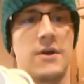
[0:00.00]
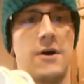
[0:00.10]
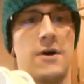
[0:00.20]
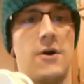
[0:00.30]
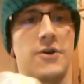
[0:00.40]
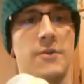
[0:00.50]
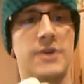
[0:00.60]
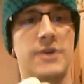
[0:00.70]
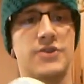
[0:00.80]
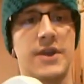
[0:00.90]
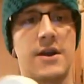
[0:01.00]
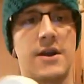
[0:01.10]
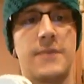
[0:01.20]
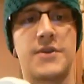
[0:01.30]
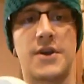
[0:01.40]
all your measuring
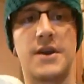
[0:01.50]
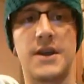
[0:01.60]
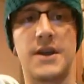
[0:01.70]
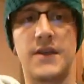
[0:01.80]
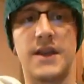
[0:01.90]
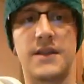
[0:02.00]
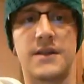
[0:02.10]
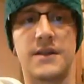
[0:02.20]
cups, you're going to need these.